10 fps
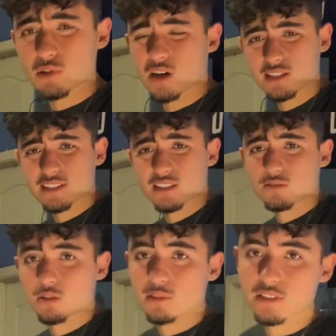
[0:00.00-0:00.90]
I take care of
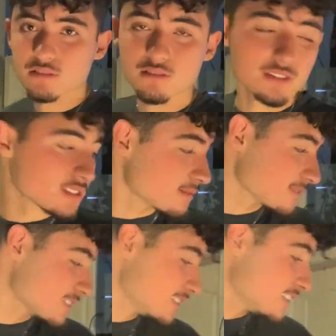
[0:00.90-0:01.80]
all my shoes except
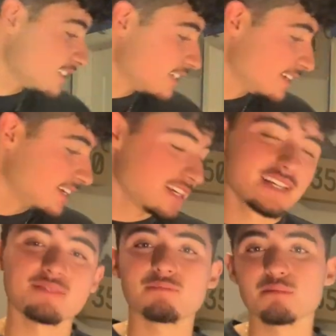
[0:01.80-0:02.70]
for
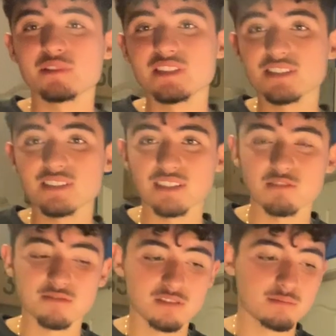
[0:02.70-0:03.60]
my beaters, like
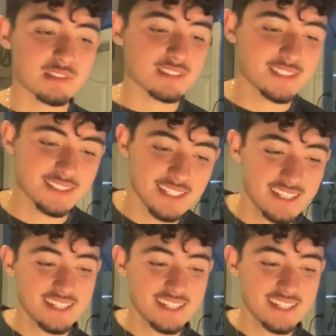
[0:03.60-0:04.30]
my Foamposites.